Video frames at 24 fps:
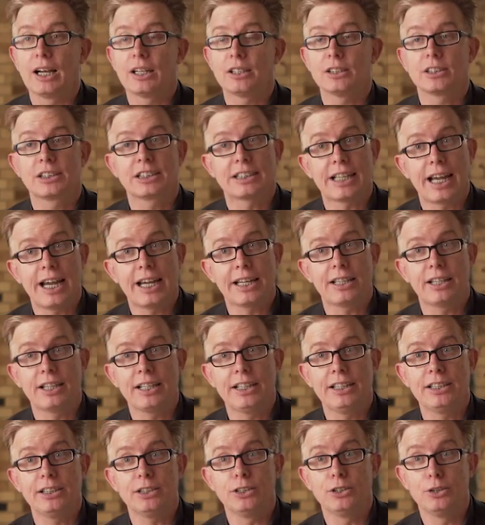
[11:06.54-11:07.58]

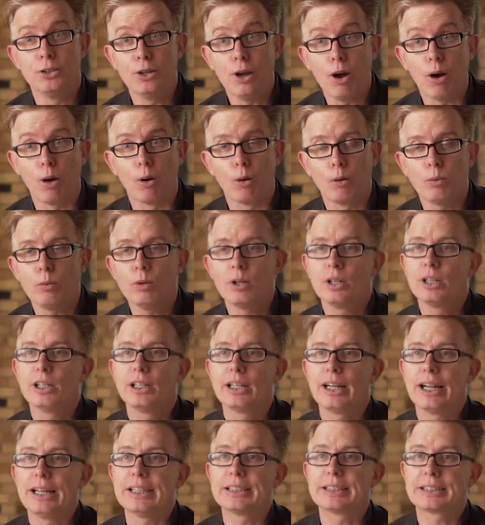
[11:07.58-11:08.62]
Sadly, no.
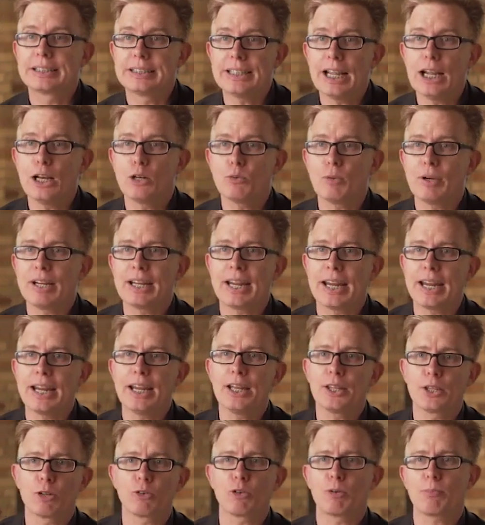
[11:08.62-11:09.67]
Instead, we
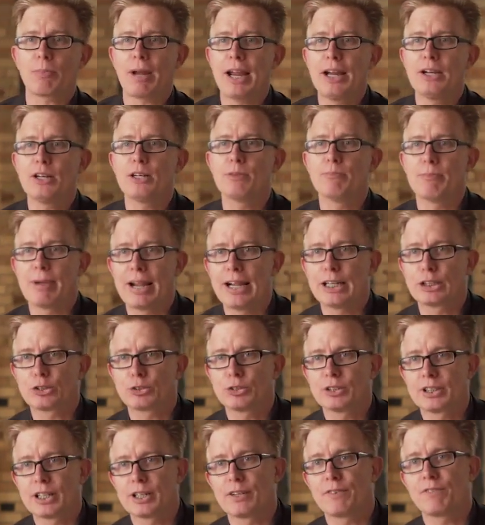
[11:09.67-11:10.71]
hear the repeated
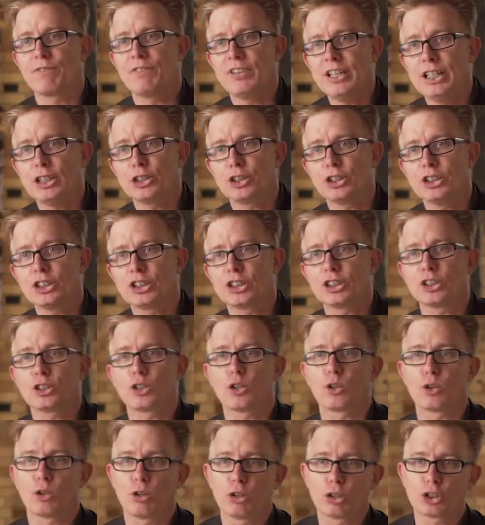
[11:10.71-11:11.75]
mantra that Ephesians and
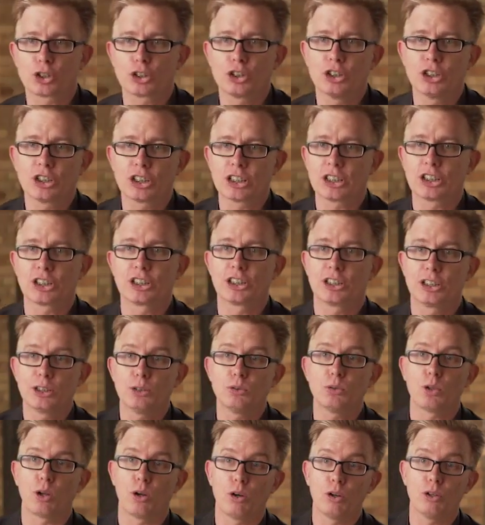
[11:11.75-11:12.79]
Colossians are
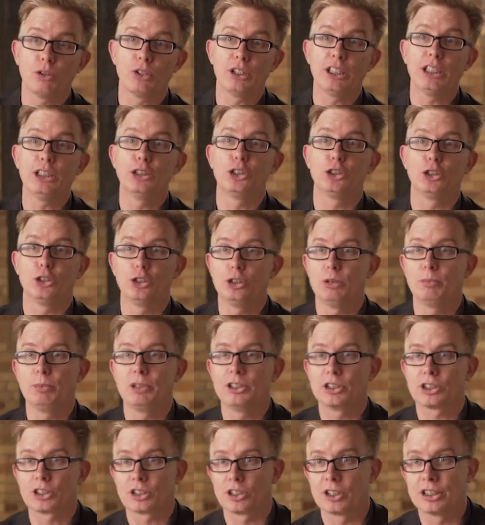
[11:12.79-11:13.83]
still on the
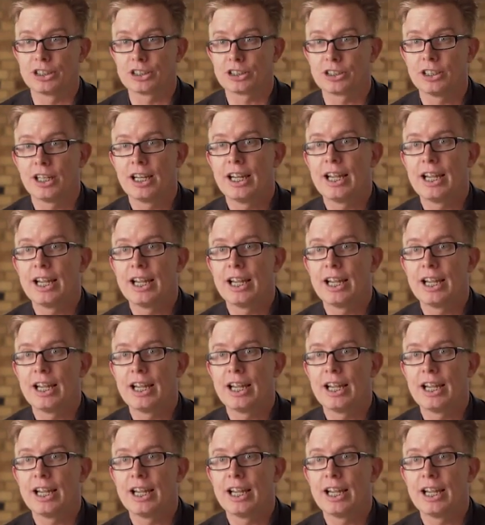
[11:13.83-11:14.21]
dubious list,